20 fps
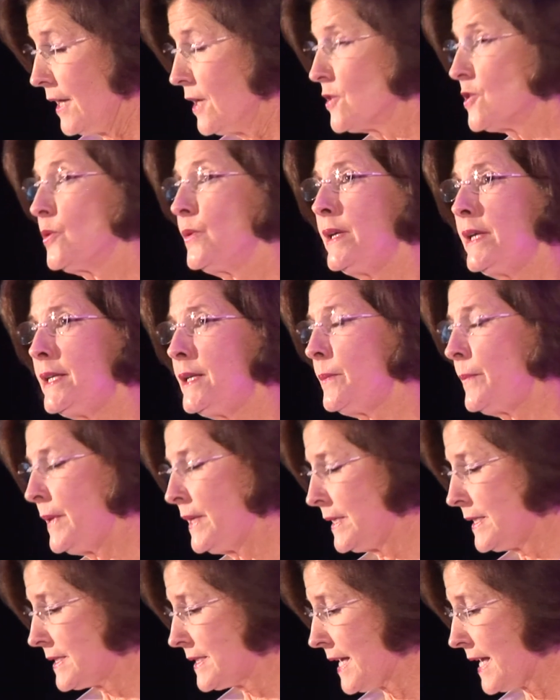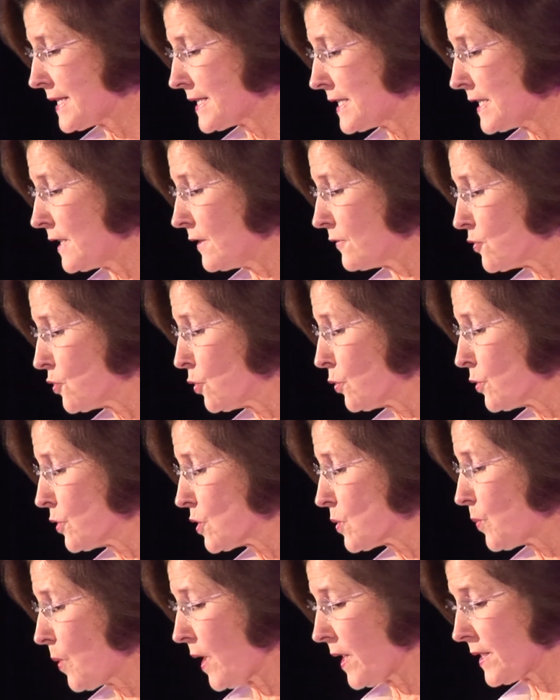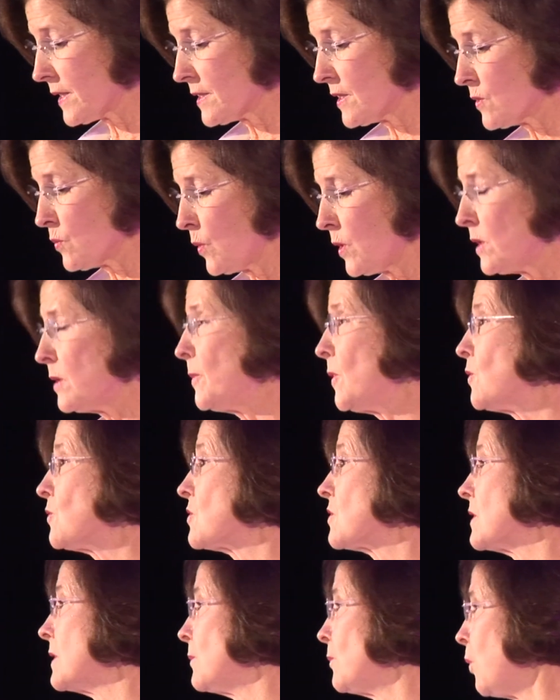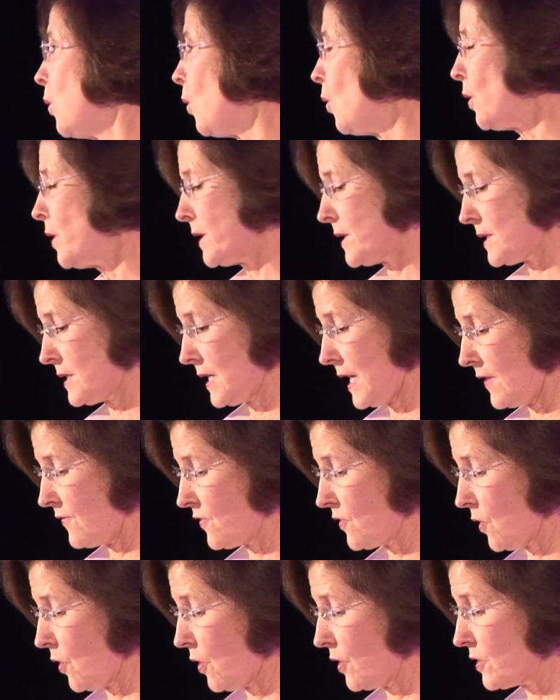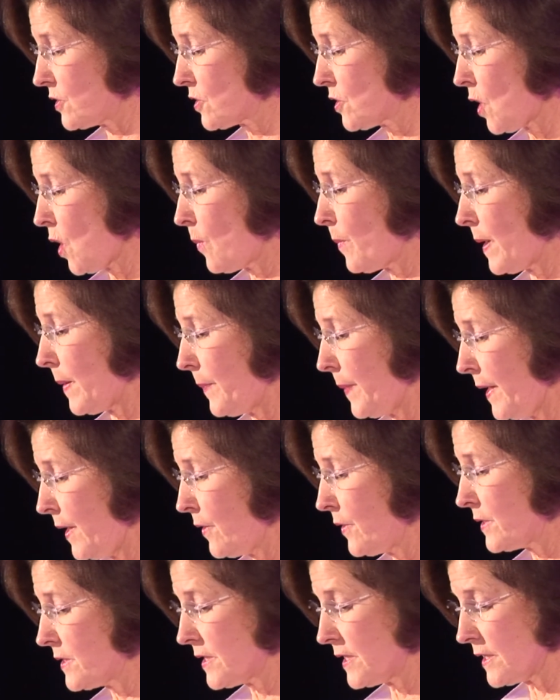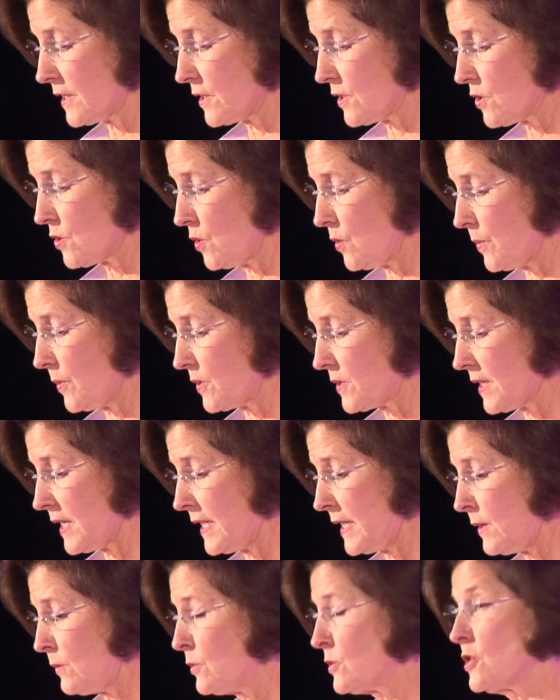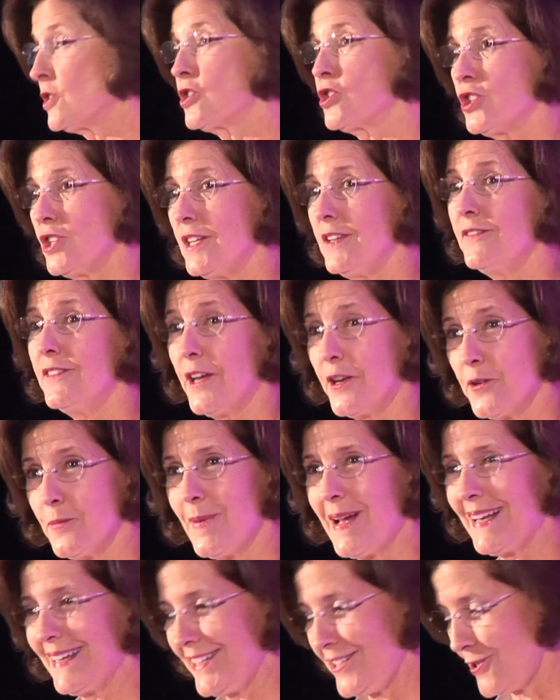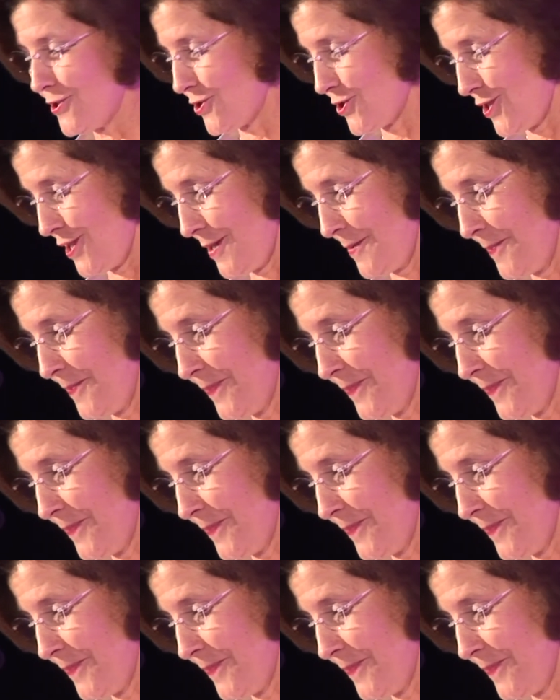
So independent testing of children's products is one of the most important safeguards sought by parents and consumers, and it was achieved under my leadership.